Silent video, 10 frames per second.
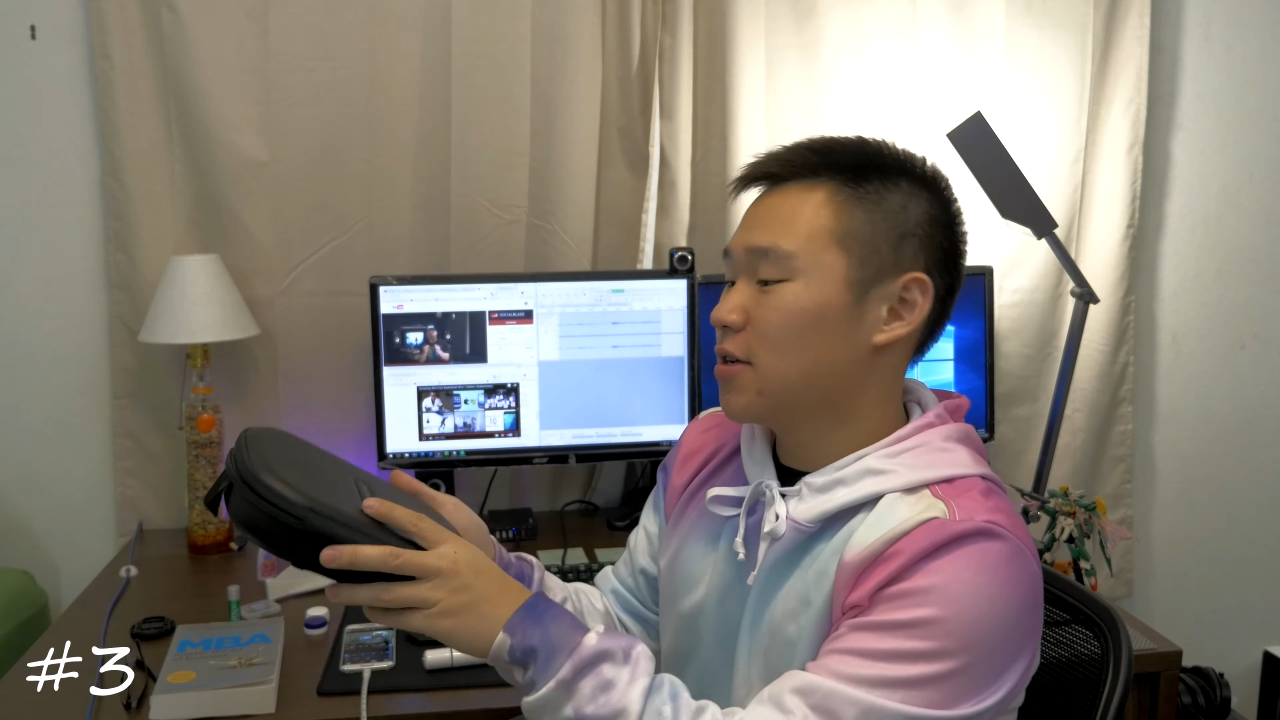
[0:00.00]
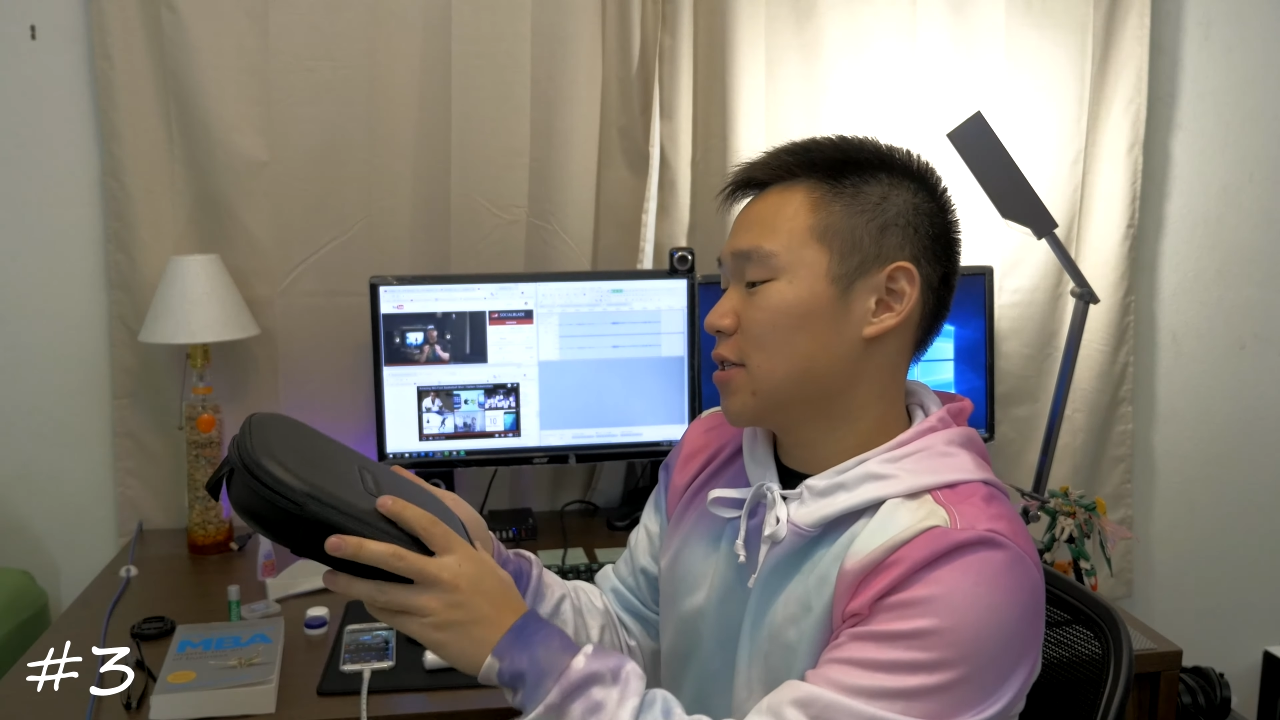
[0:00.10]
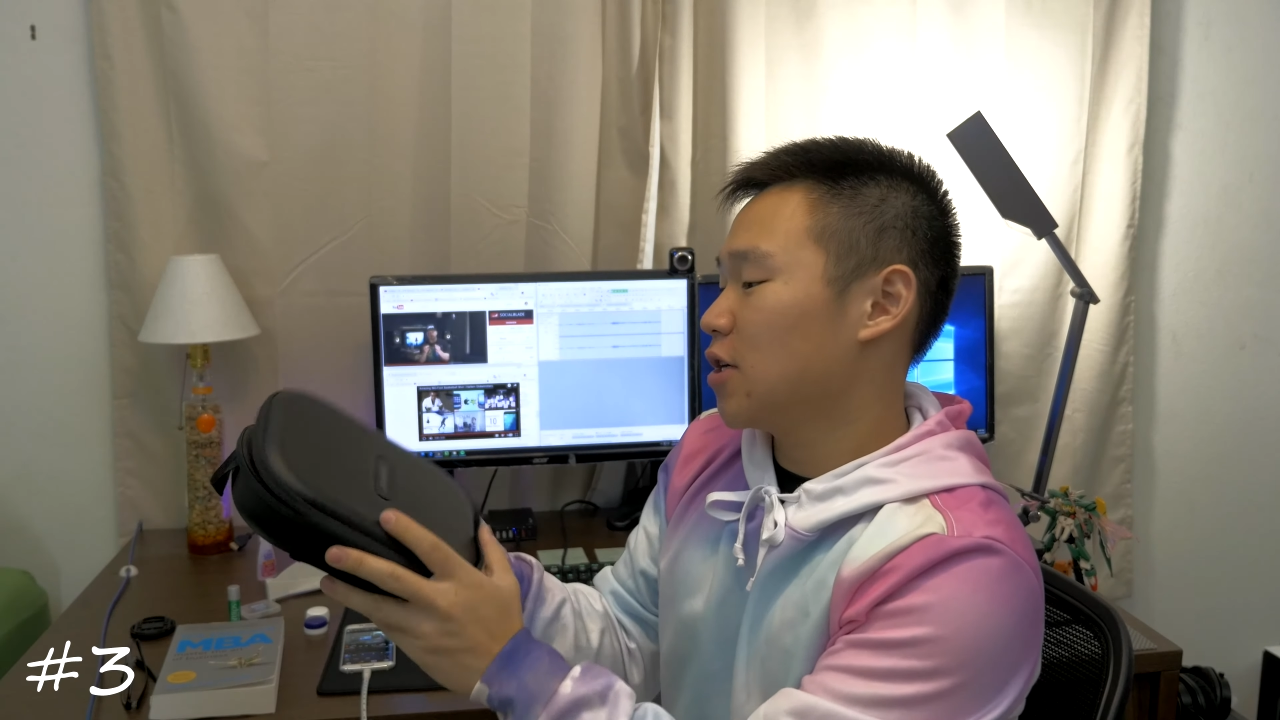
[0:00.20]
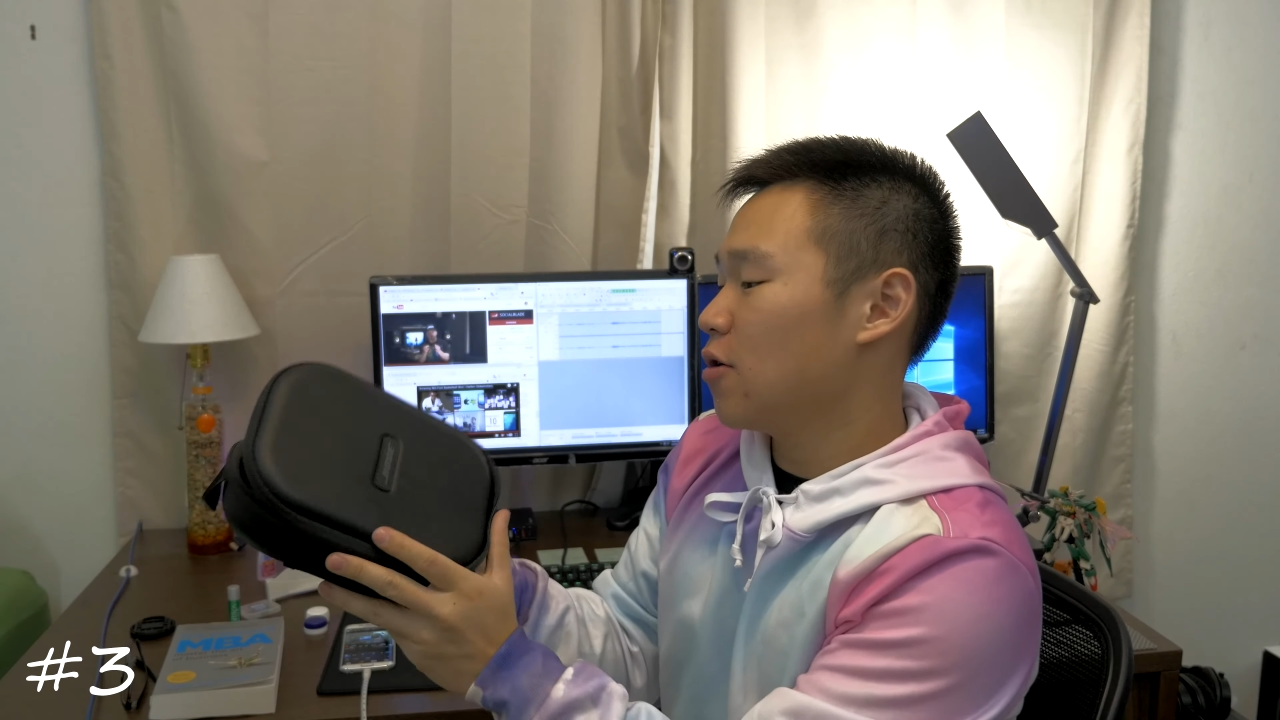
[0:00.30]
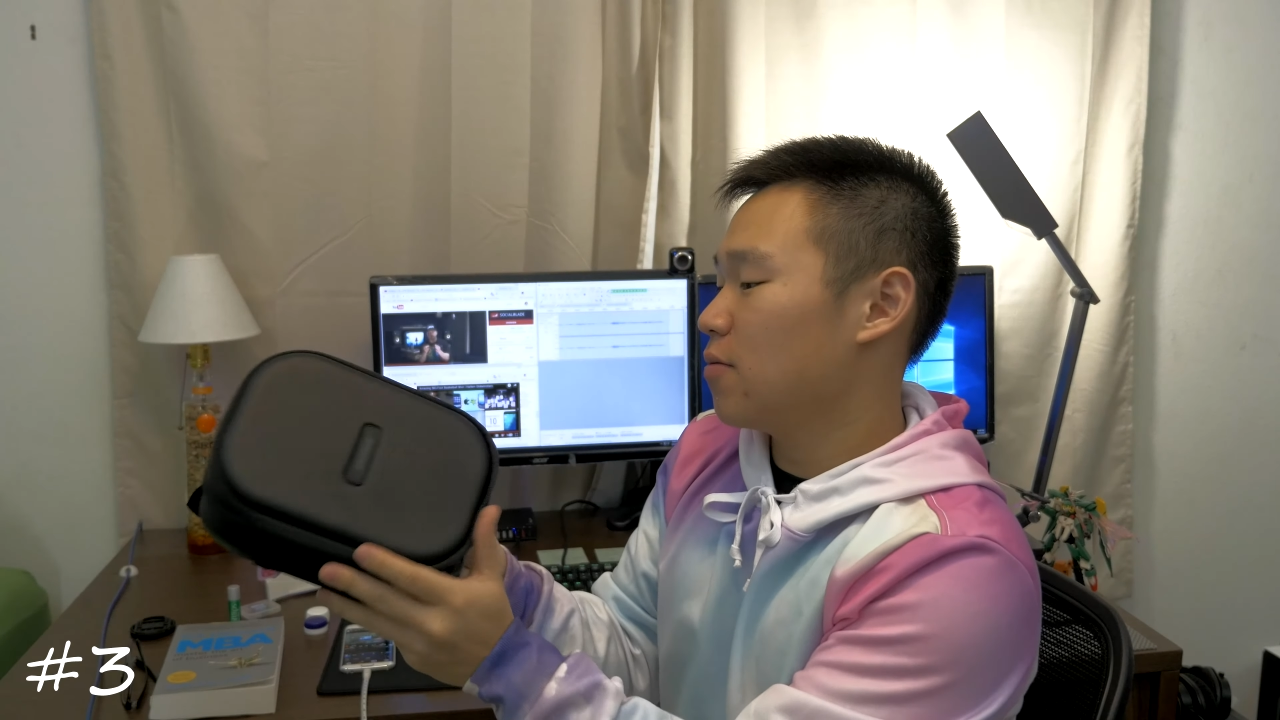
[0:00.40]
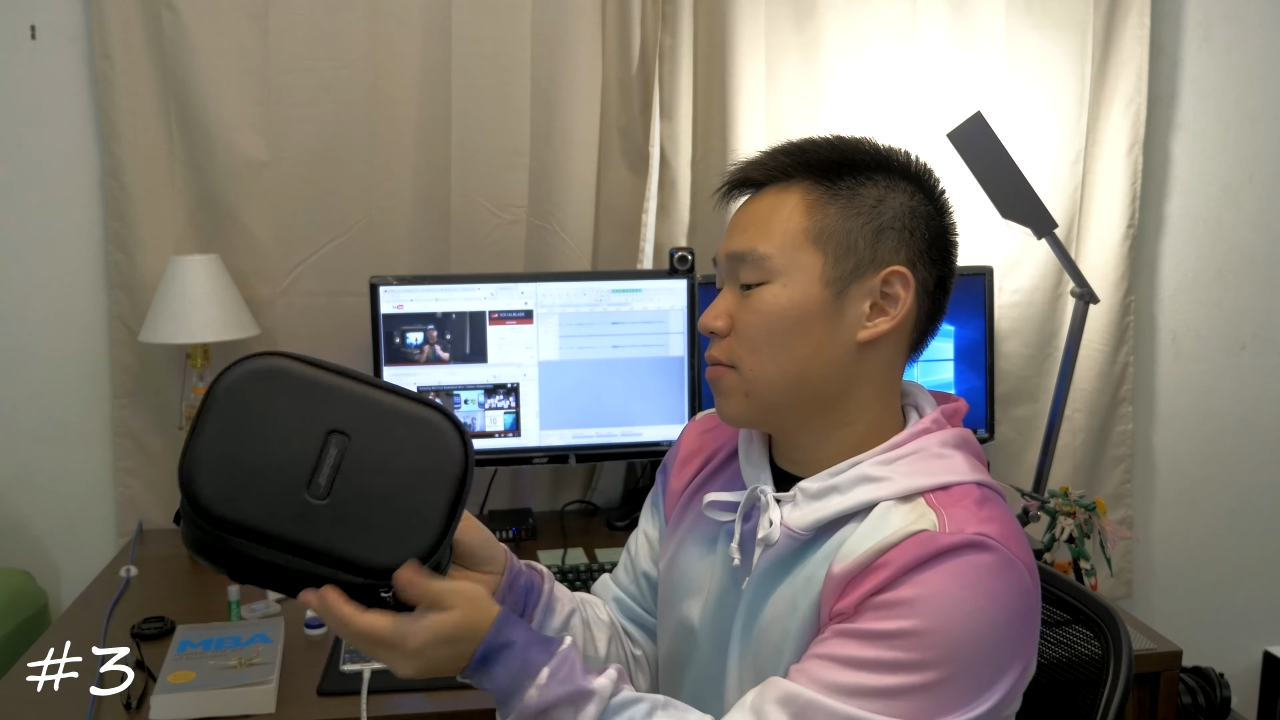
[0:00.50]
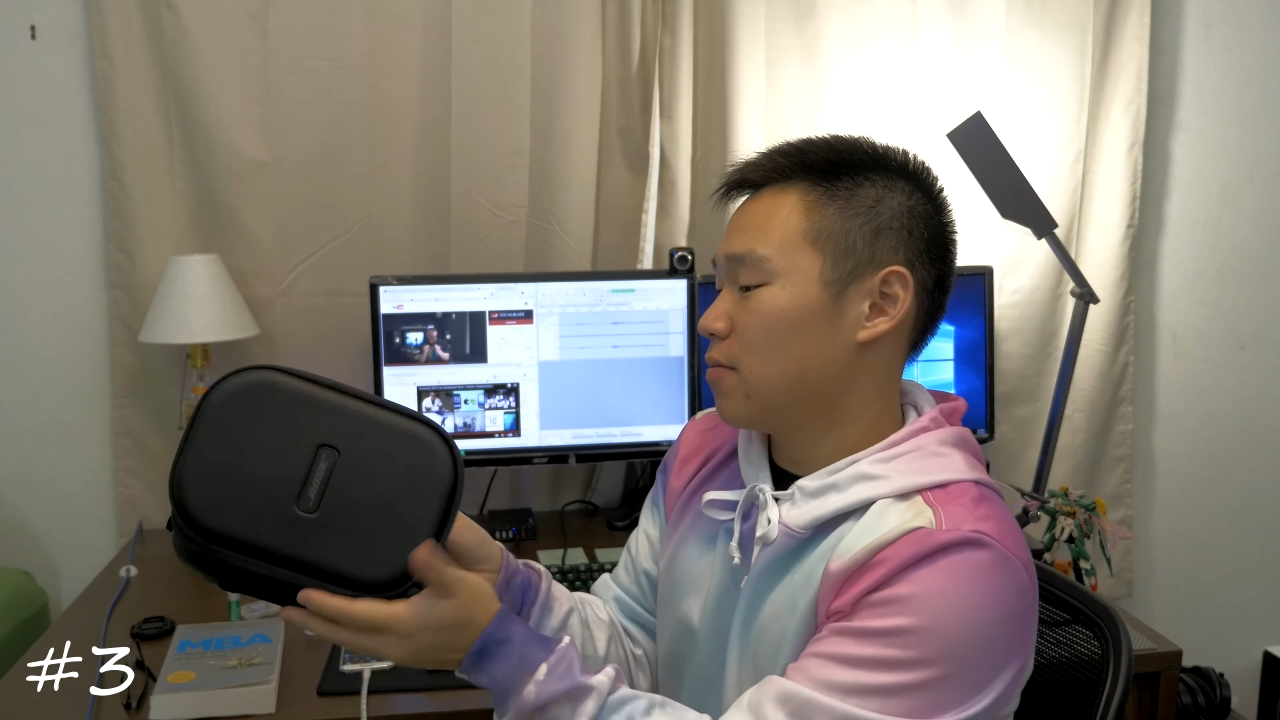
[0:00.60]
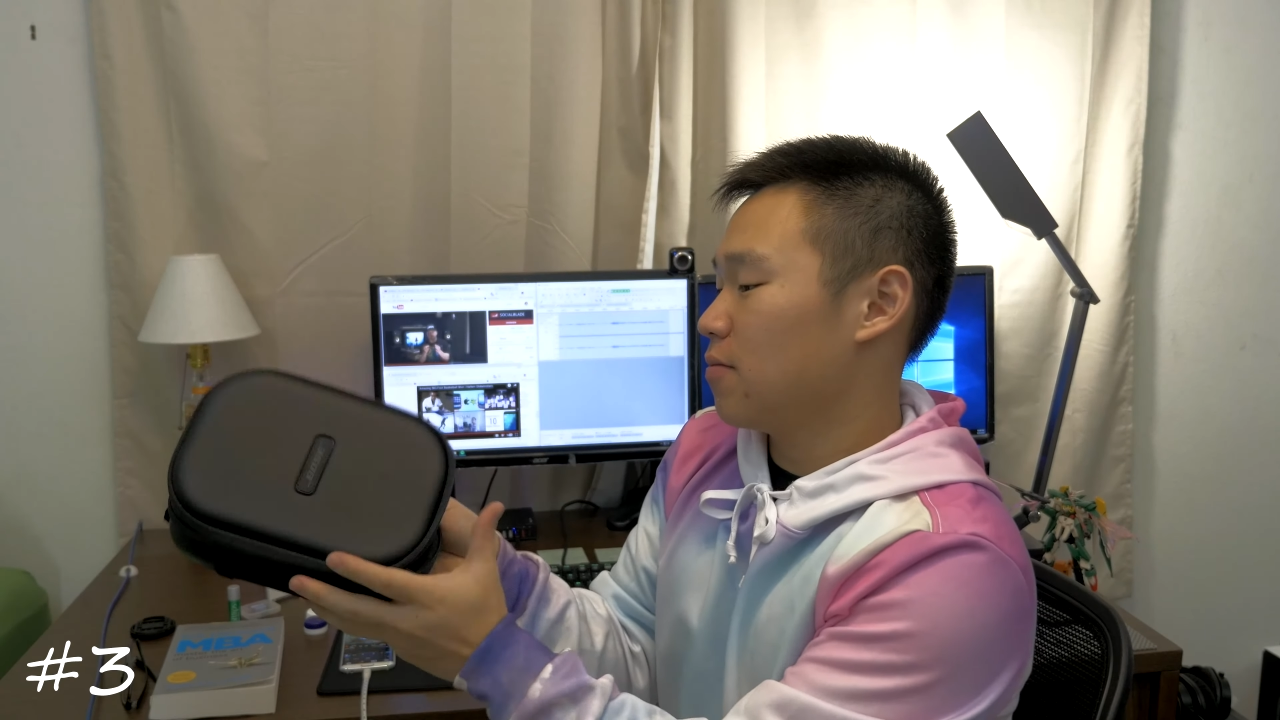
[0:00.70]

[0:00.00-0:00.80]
So